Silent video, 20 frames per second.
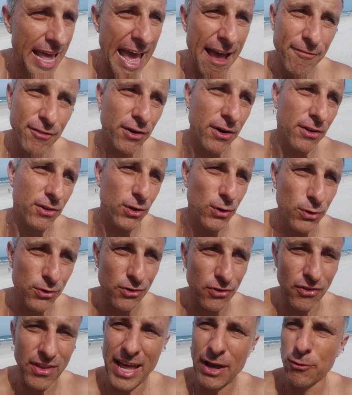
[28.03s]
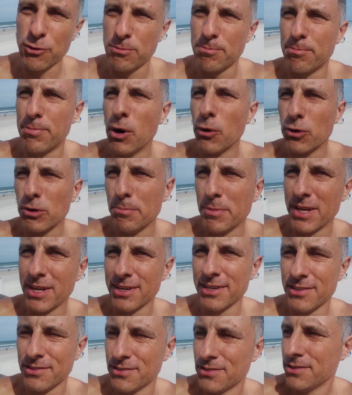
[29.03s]
after the dude's leg was broken
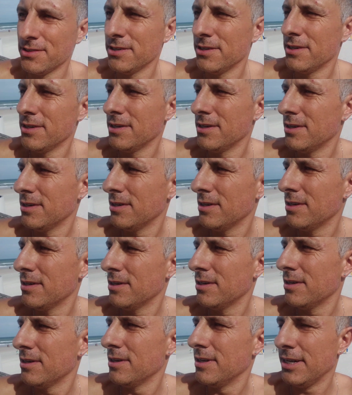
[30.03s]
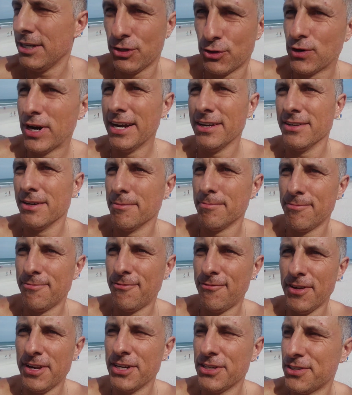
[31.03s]
because he tried to
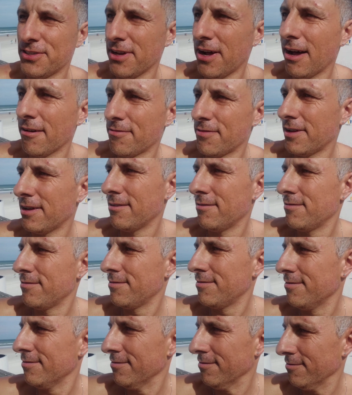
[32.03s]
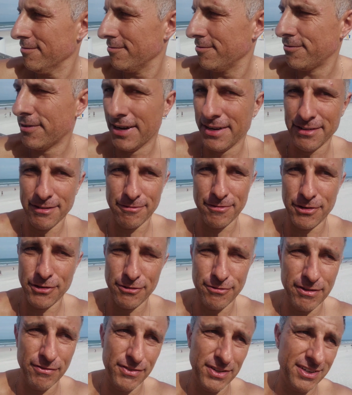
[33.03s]
finish off that fight in the
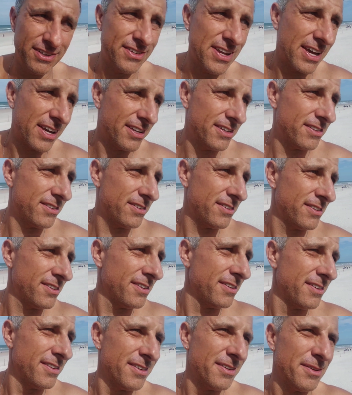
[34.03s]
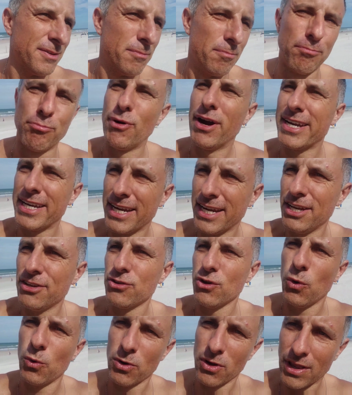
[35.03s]
first 15 seconds, breaking
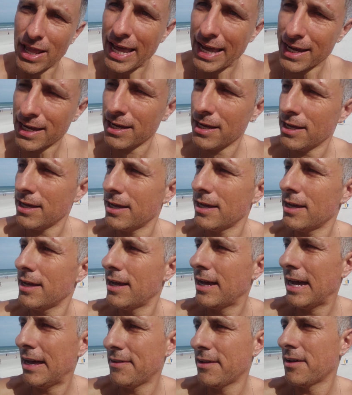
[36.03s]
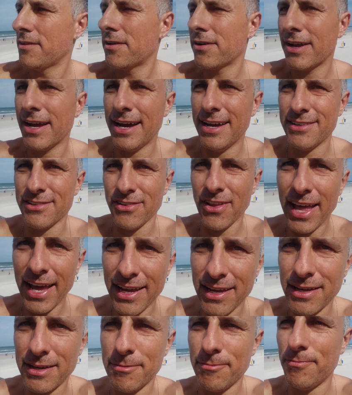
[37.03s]
his own leg on the other guy's
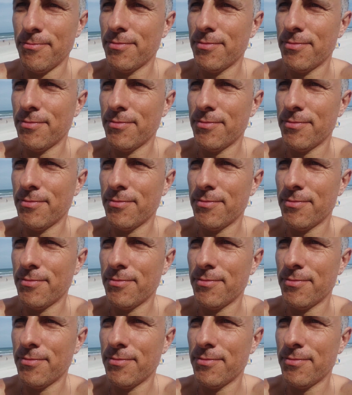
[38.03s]
leg.